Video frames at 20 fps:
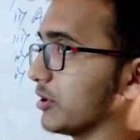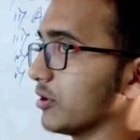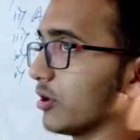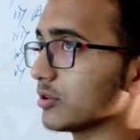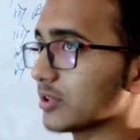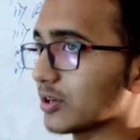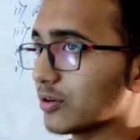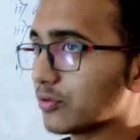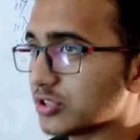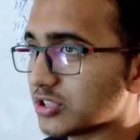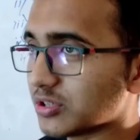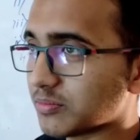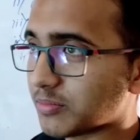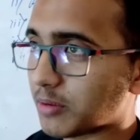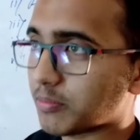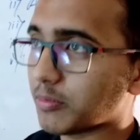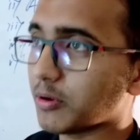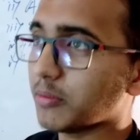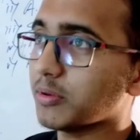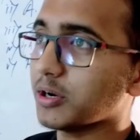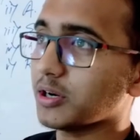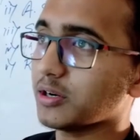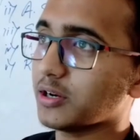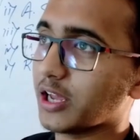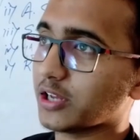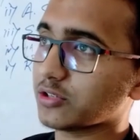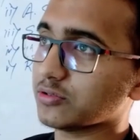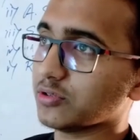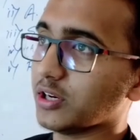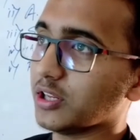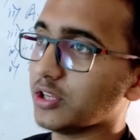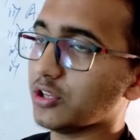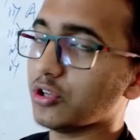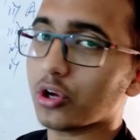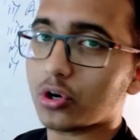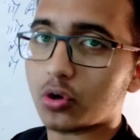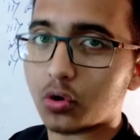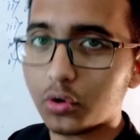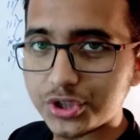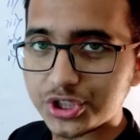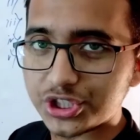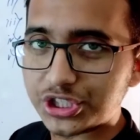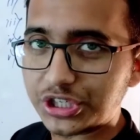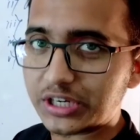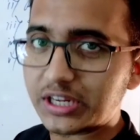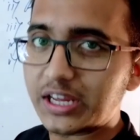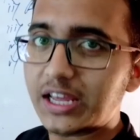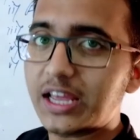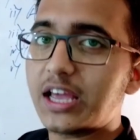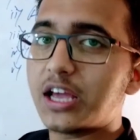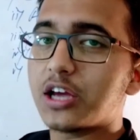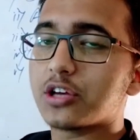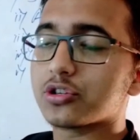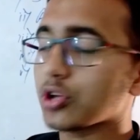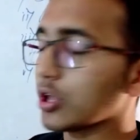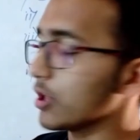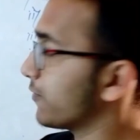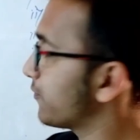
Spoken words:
the question paper, but actually your question. So if